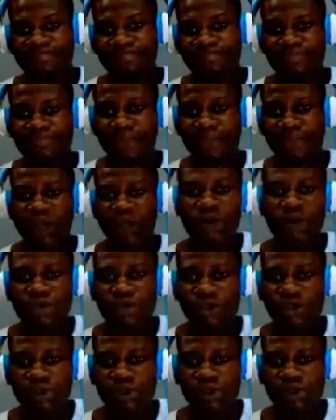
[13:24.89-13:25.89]

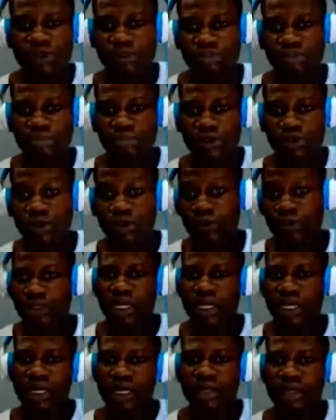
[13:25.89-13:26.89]
holds so dear.
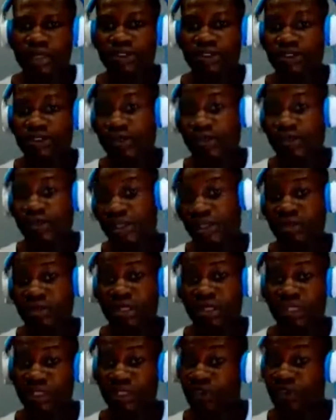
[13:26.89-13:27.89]
He's using the media
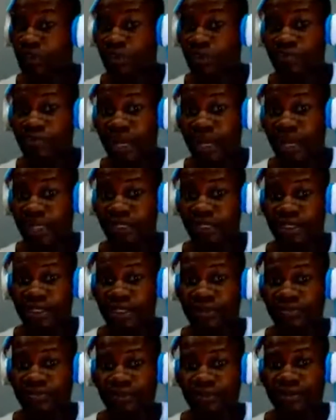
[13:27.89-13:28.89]
so badly.
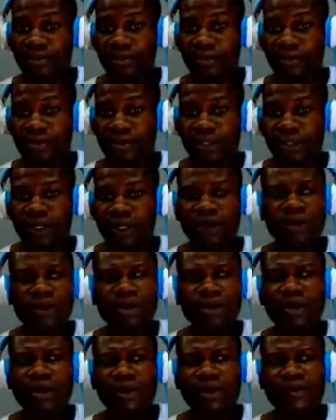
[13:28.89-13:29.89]
A whole lot of
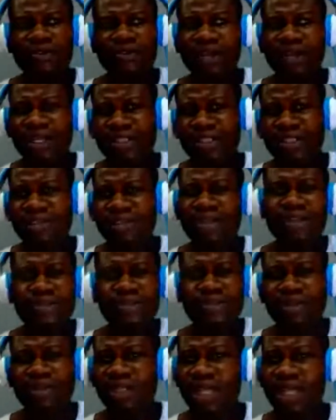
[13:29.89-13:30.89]
crazy things
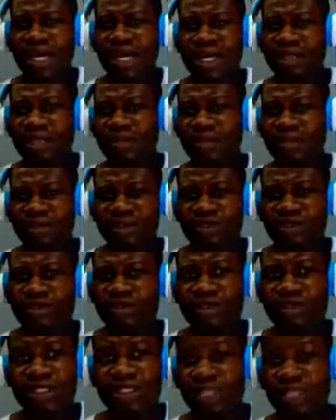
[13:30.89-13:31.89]
online. You could
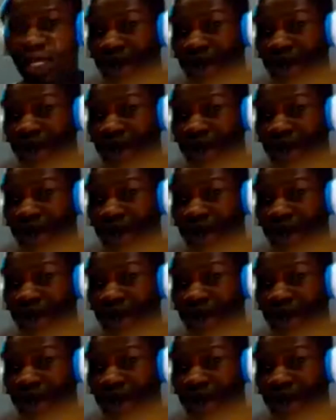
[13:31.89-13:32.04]
change your